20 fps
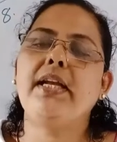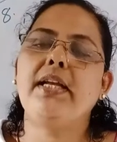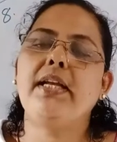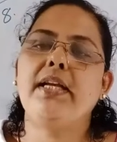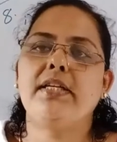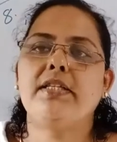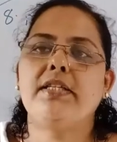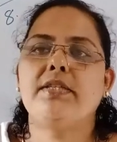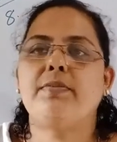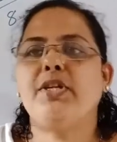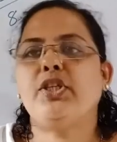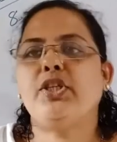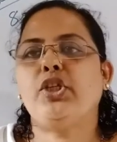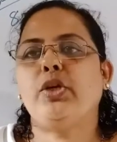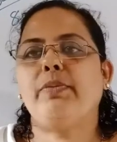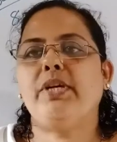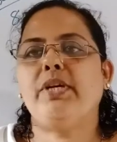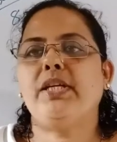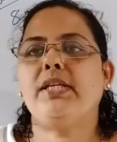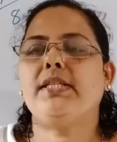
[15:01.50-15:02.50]
its
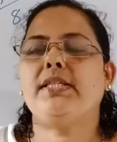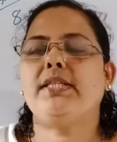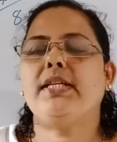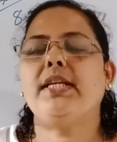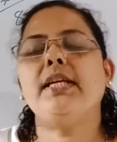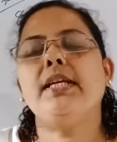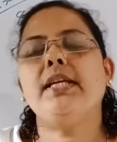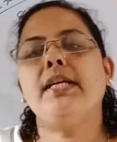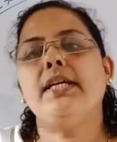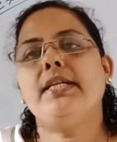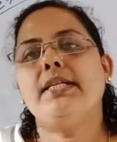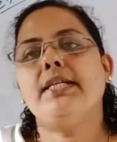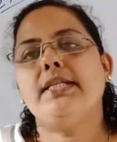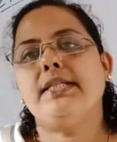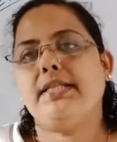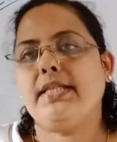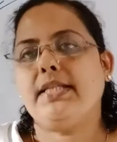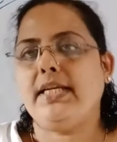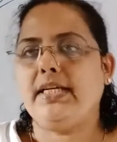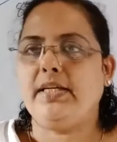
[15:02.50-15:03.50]
measurement is in
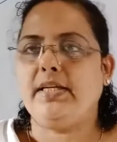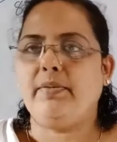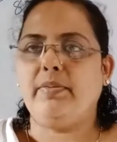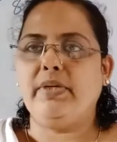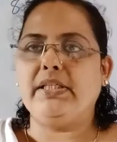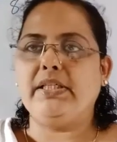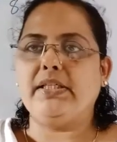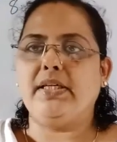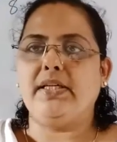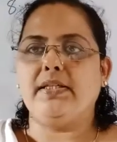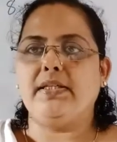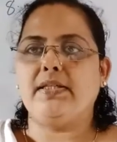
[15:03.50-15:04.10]
centimeters.